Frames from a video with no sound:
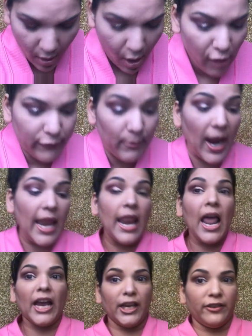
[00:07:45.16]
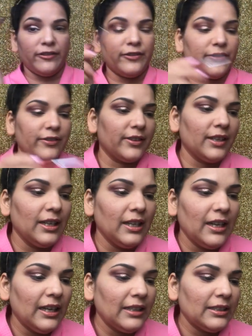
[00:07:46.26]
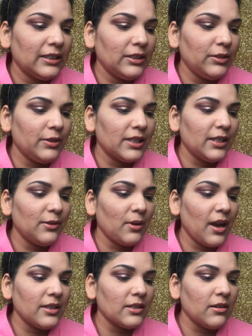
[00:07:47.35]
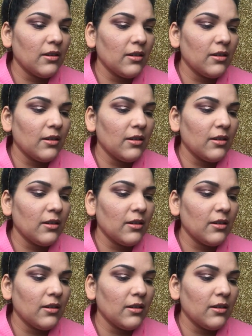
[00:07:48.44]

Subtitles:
of my life. Seriously, you guys.